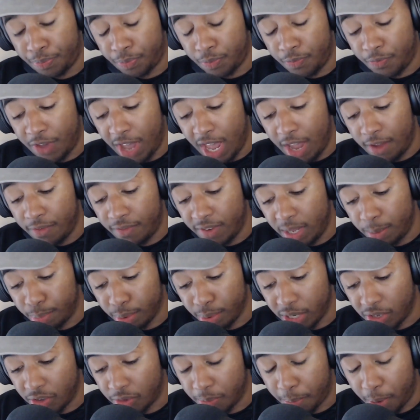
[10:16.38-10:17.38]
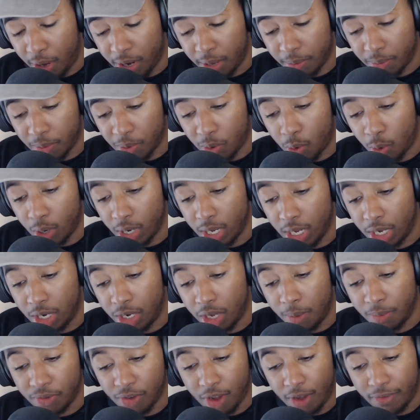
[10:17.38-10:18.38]
VanVleet brings the ball up the court. He
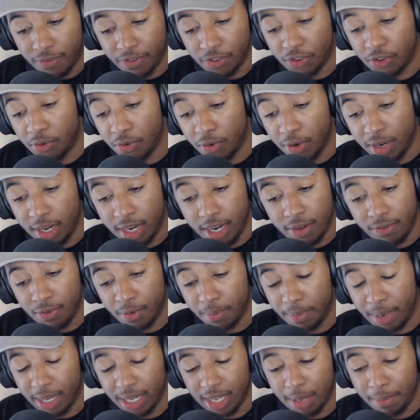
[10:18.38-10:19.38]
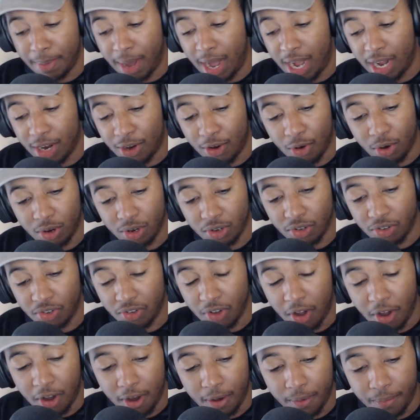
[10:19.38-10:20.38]
comes off a screen from like Ibaka or
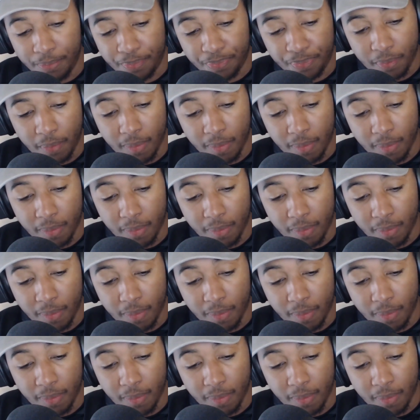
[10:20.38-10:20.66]
Gasol,